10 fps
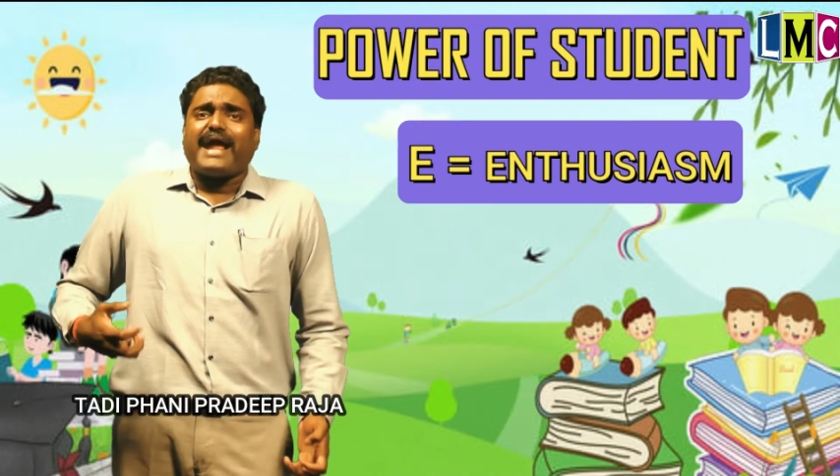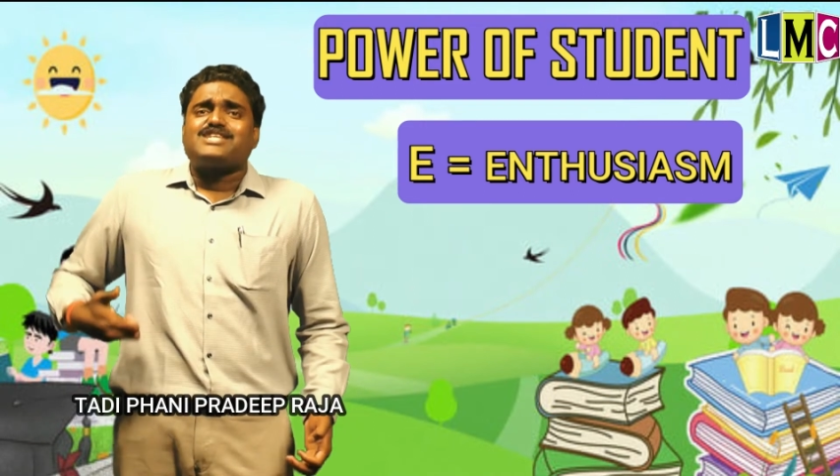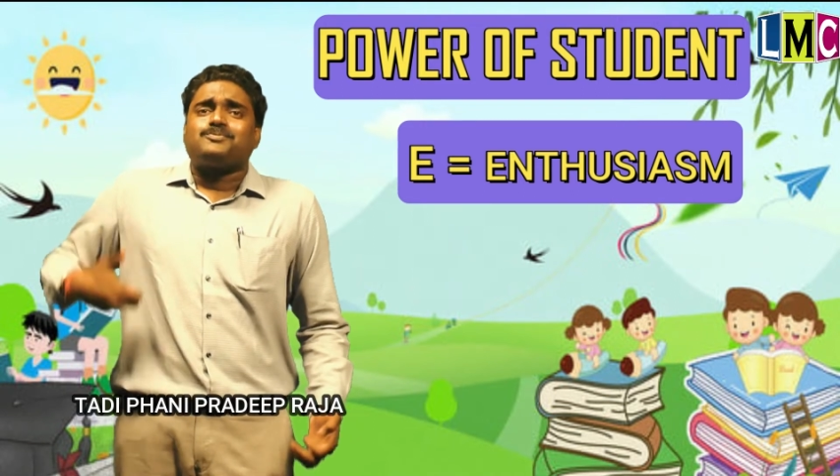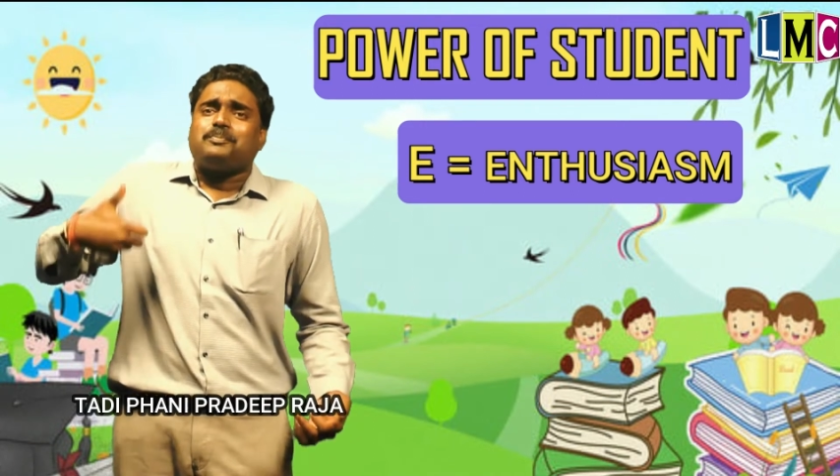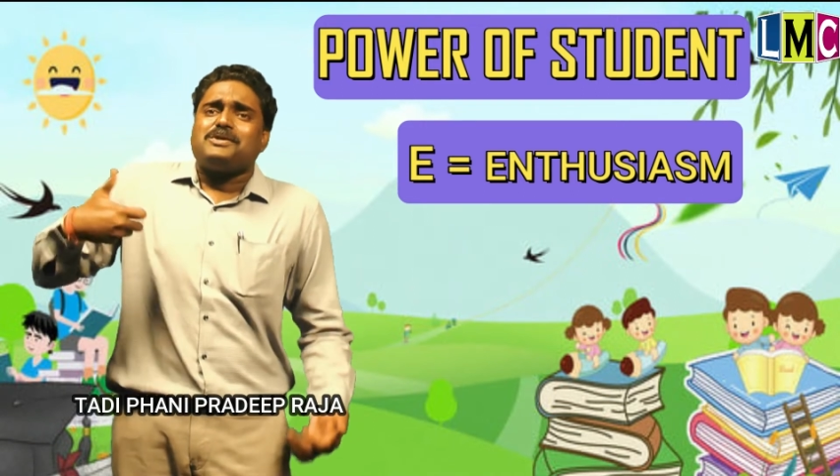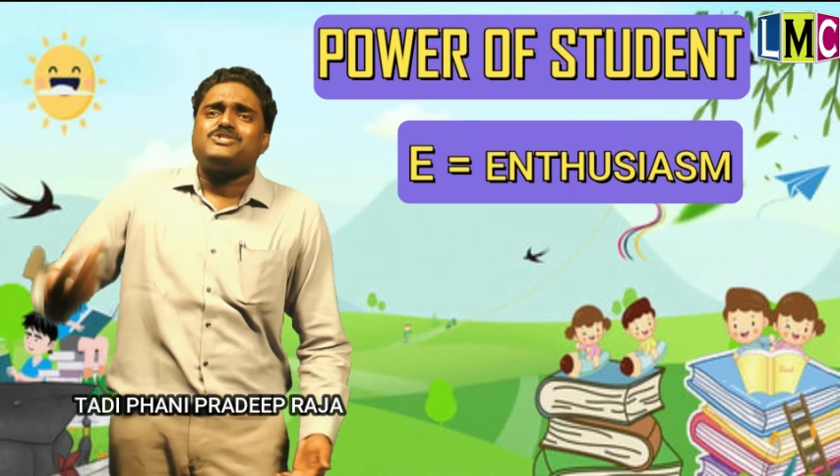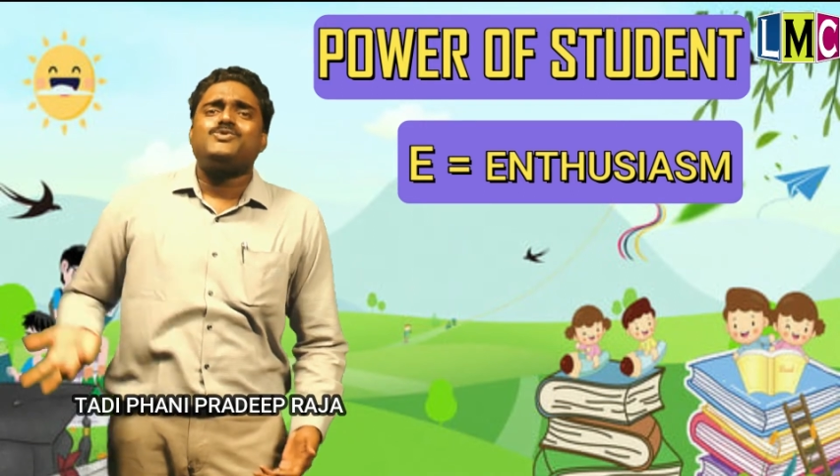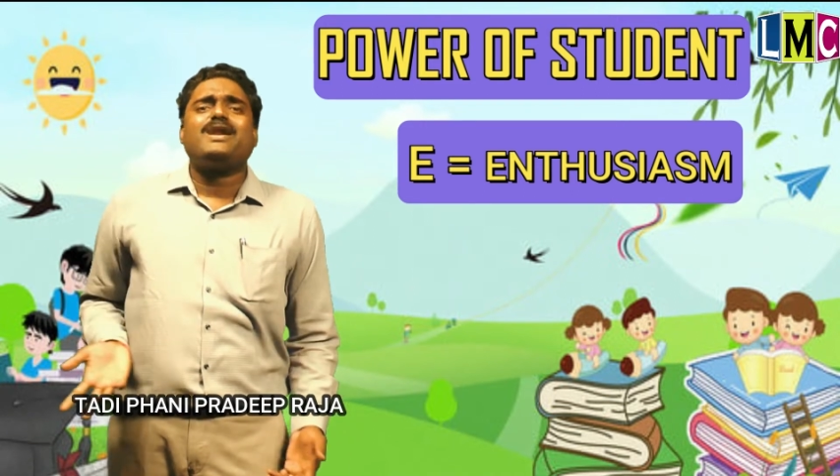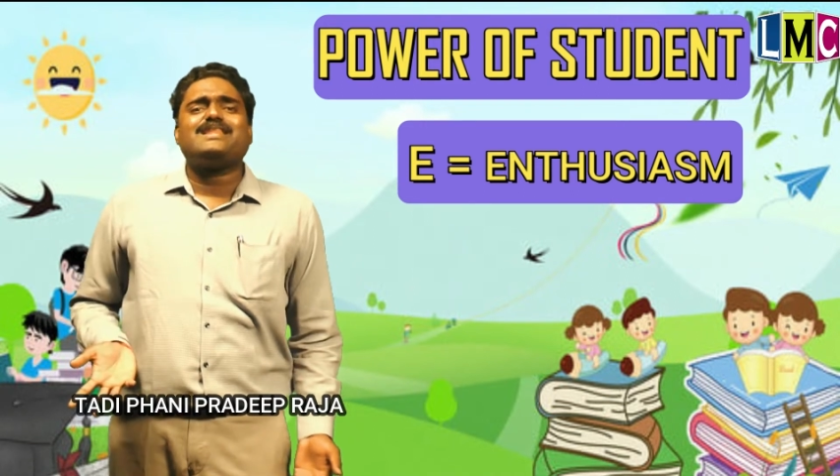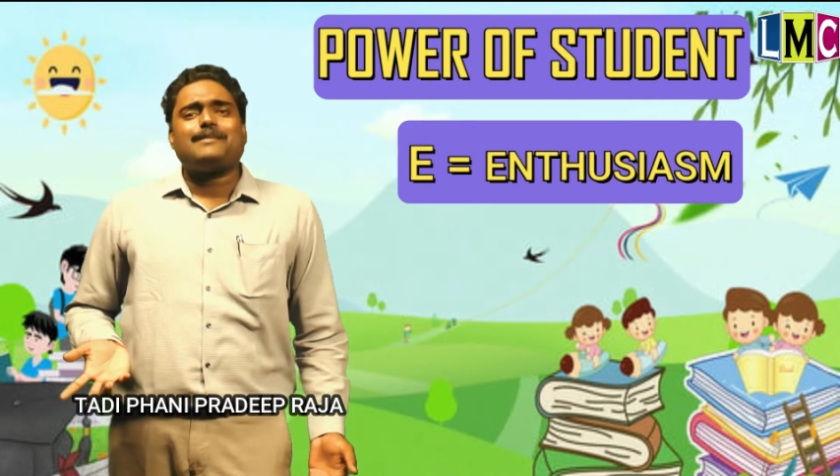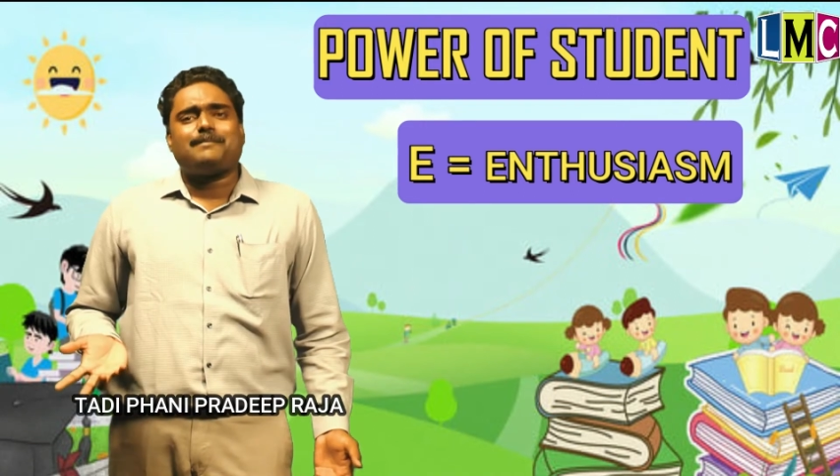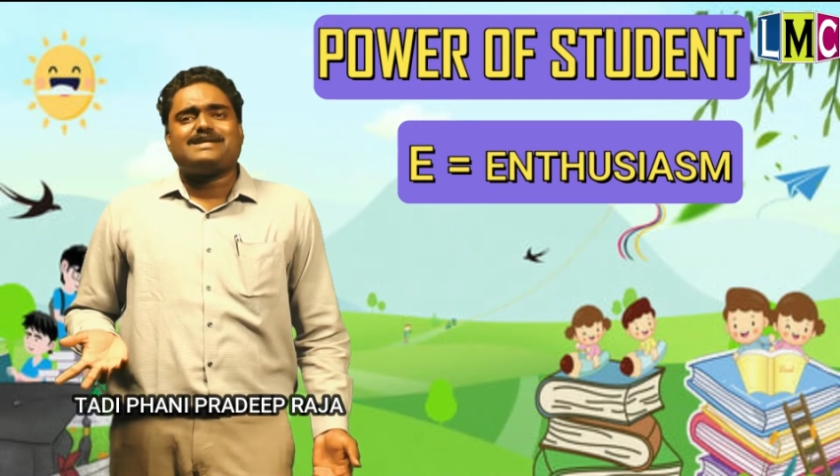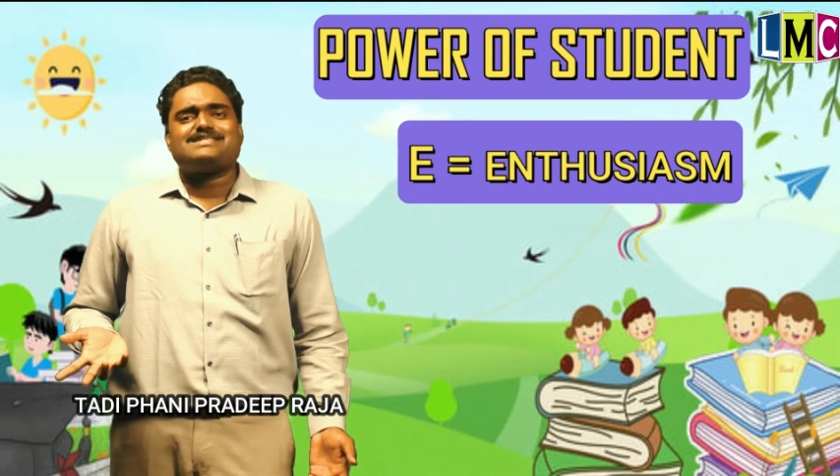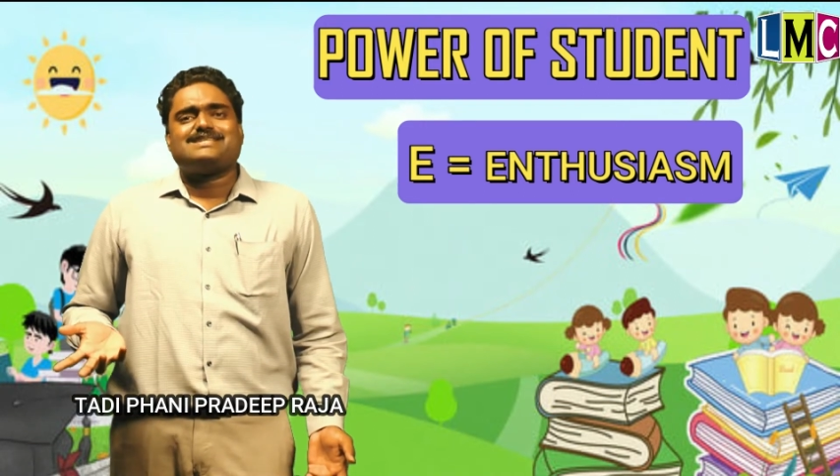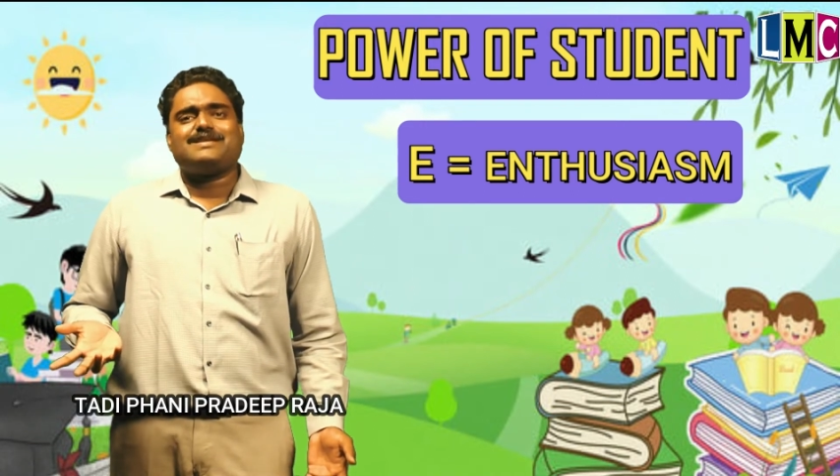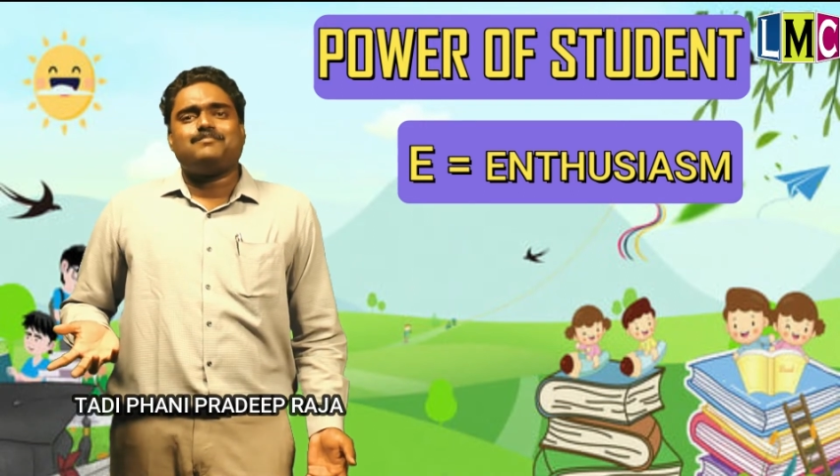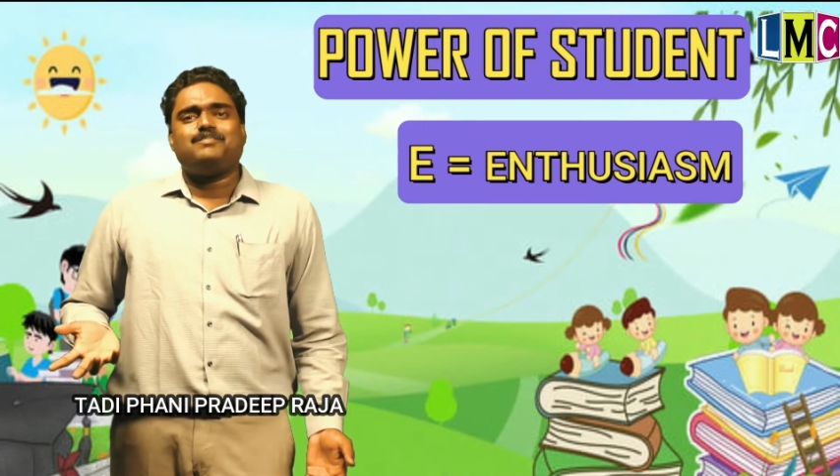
express to another person.